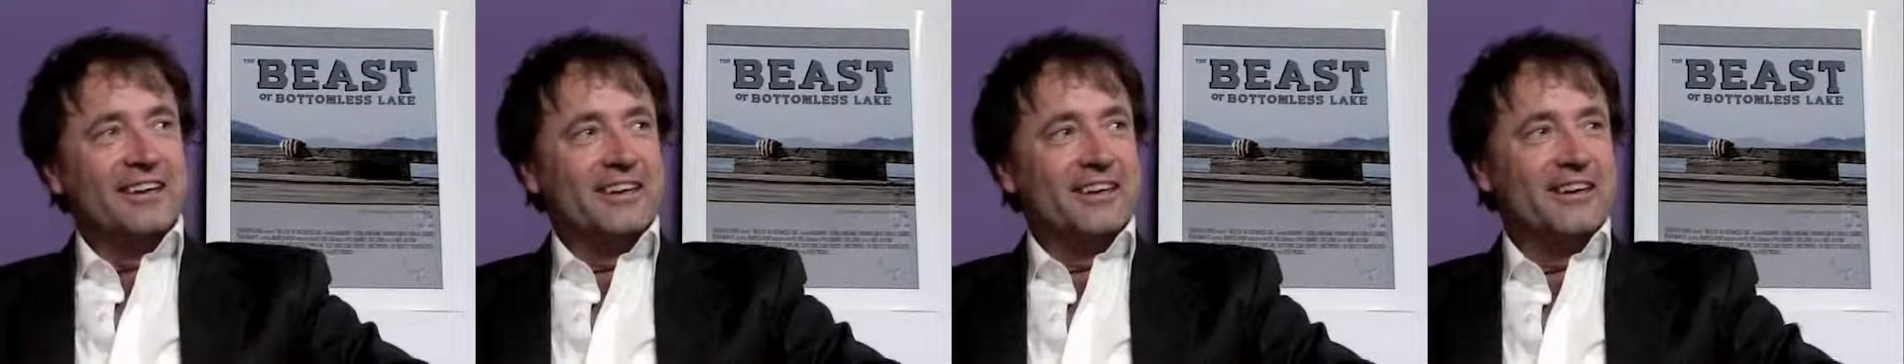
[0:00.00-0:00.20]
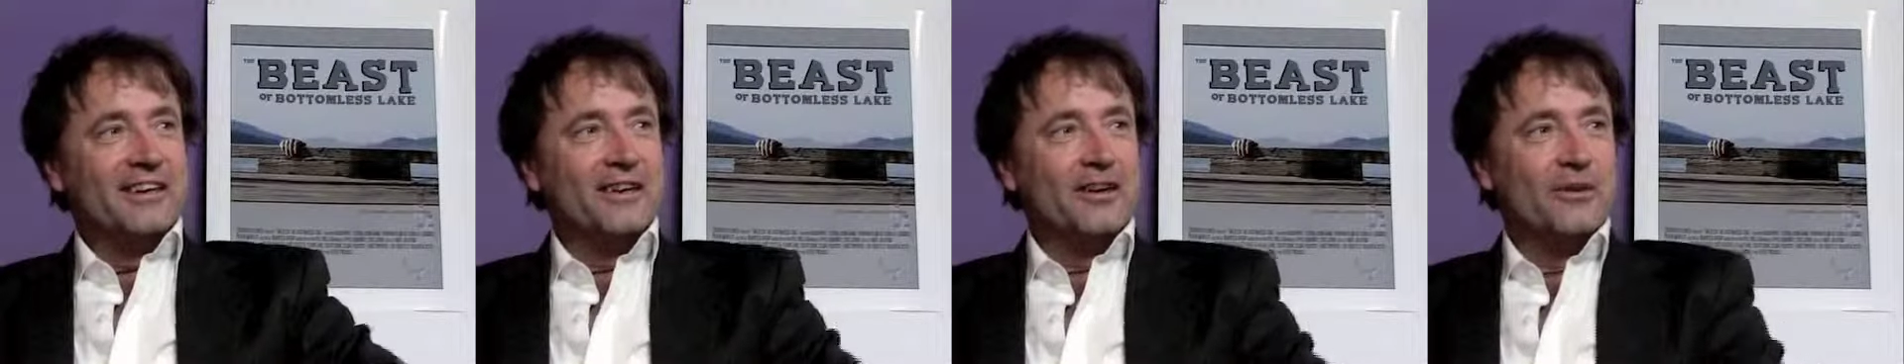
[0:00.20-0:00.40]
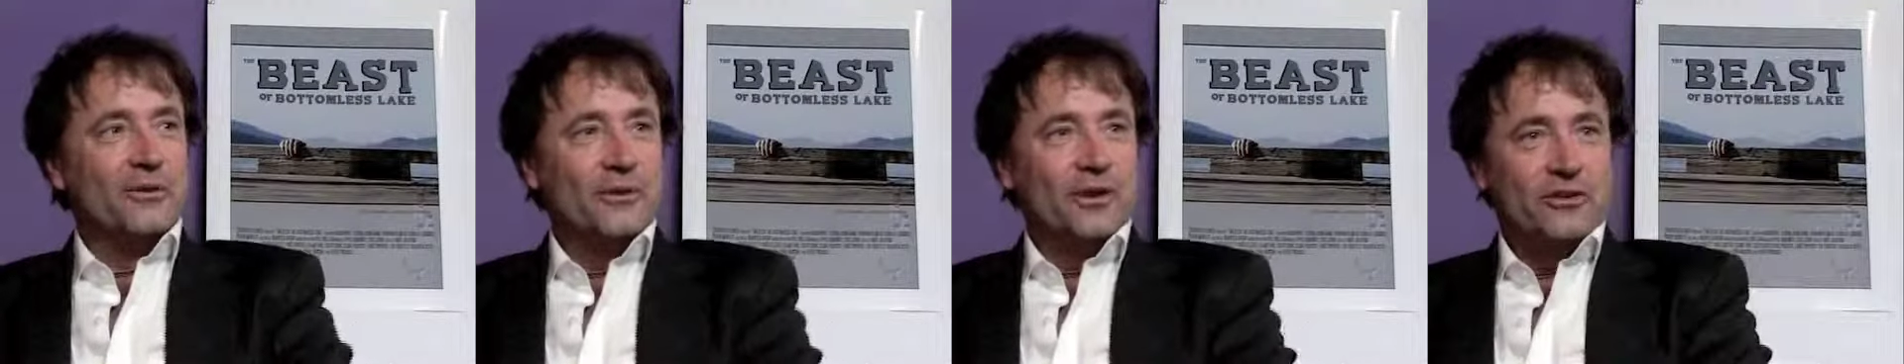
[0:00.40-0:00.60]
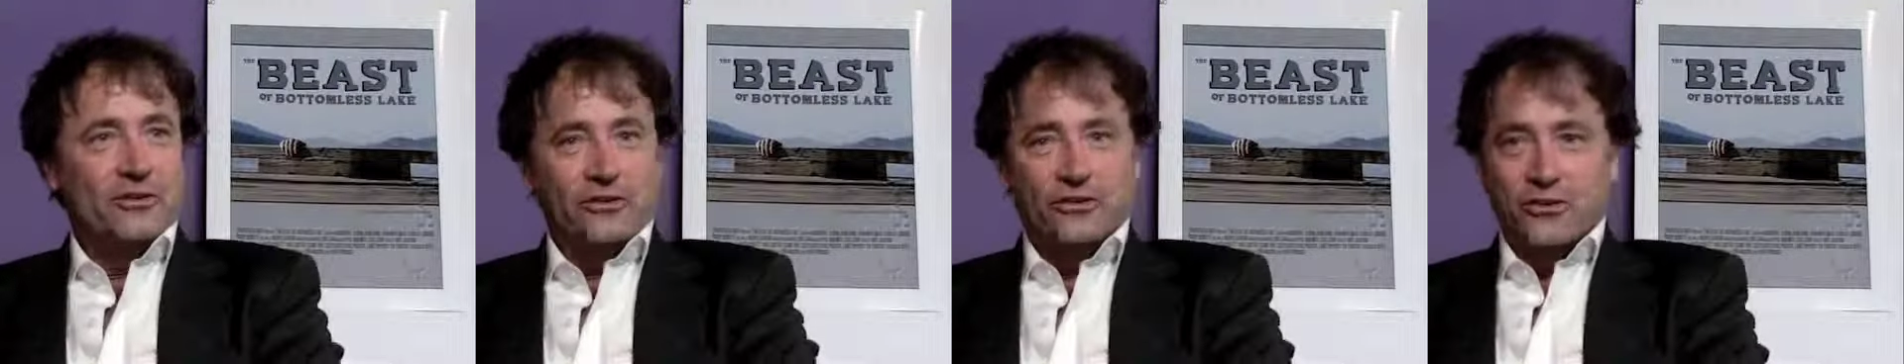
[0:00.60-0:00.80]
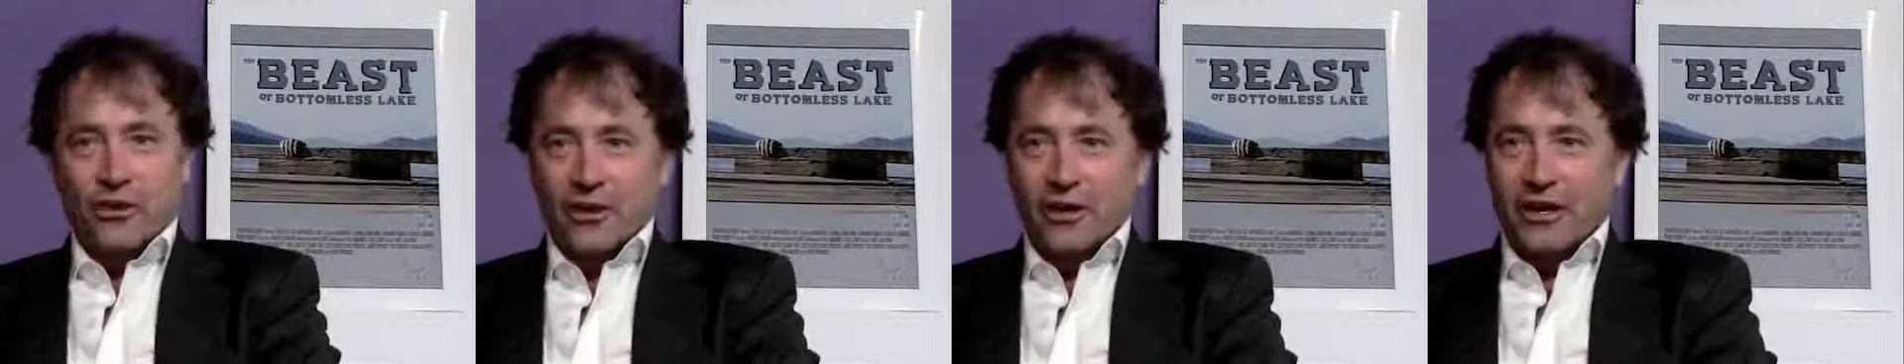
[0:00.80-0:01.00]
It
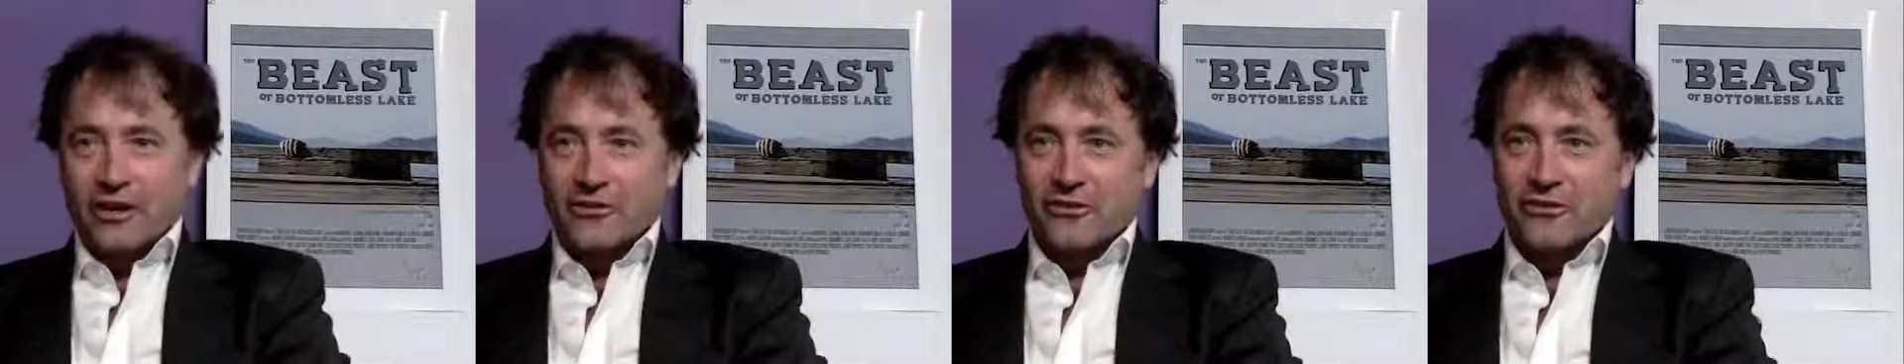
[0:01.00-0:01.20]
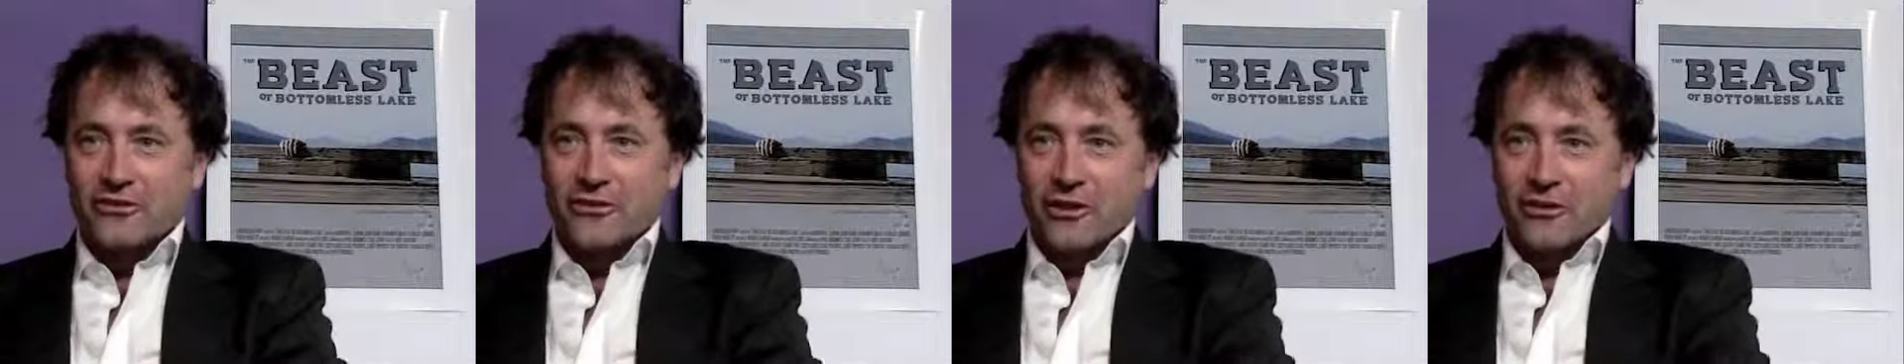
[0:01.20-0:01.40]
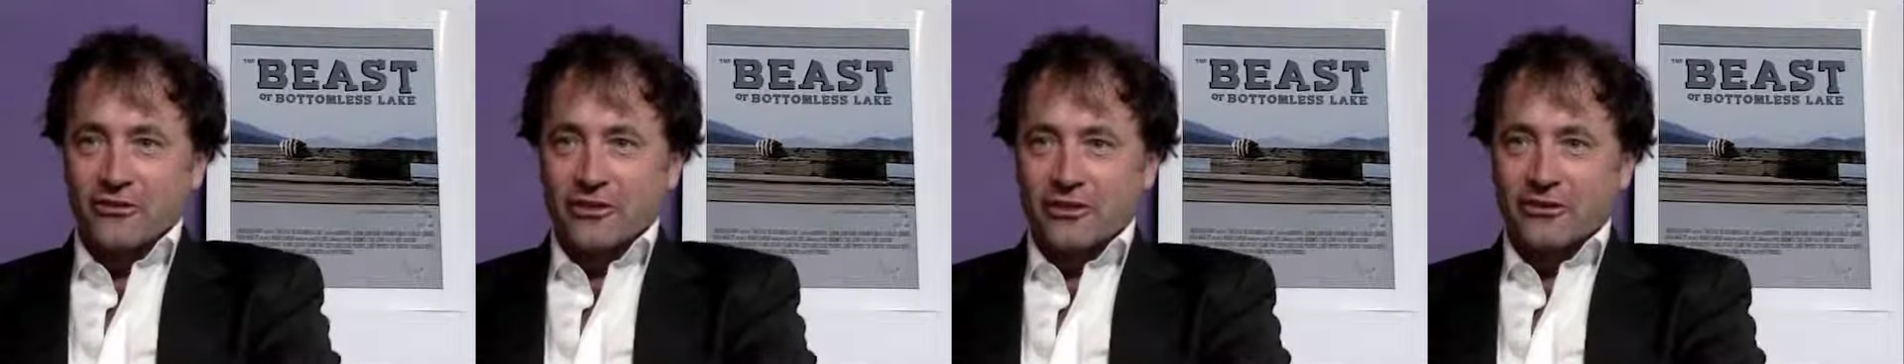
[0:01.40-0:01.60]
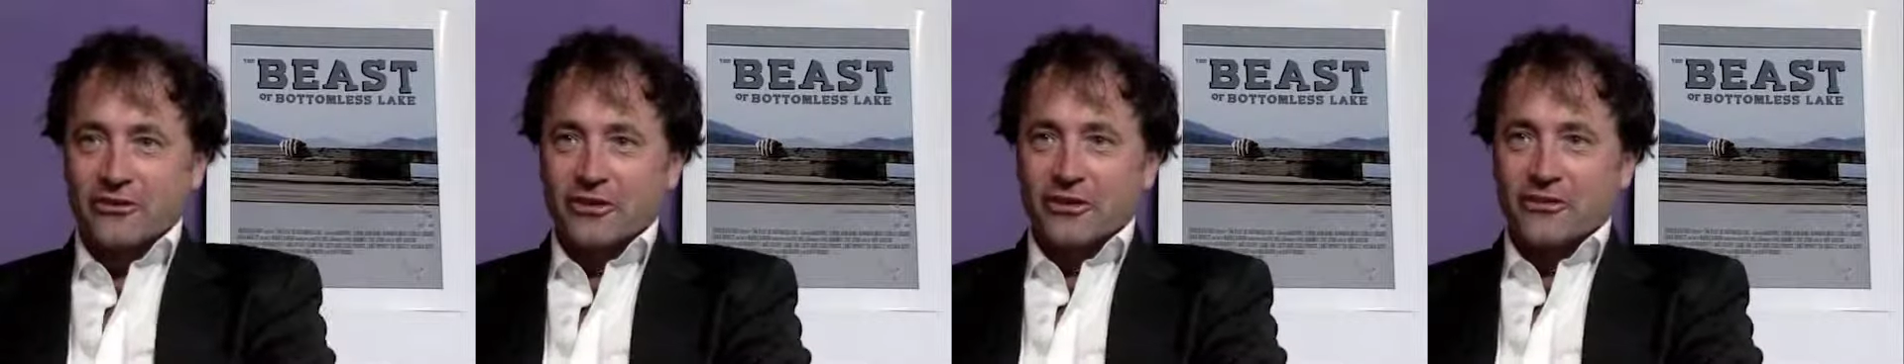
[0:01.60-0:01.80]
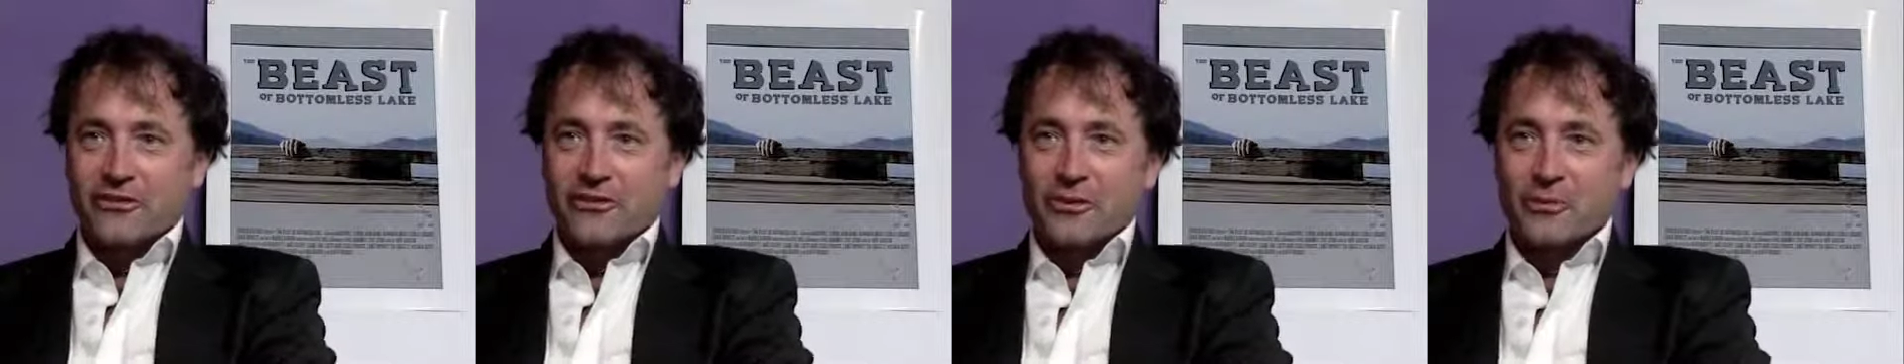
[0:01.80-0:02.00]
starts at
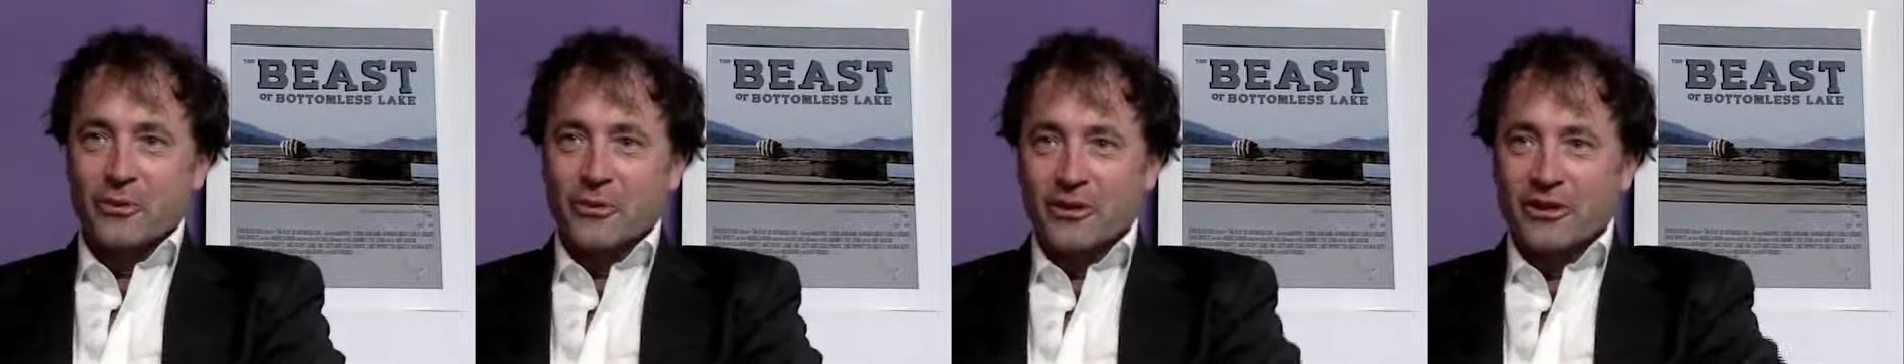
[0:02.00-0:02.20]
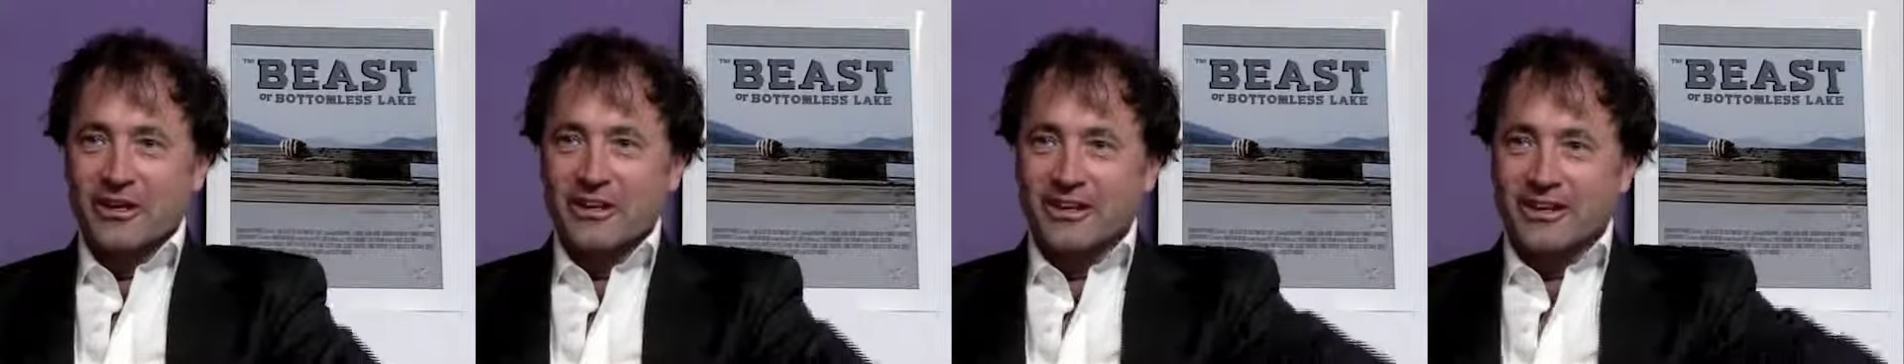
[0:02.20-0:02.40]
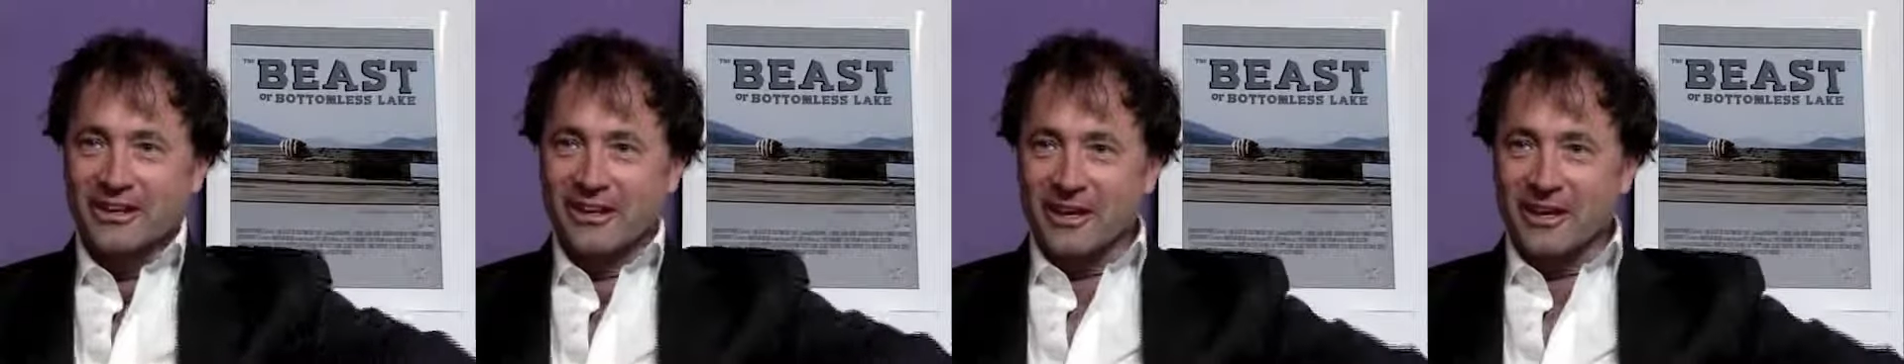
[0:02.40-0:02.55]
6 in the morning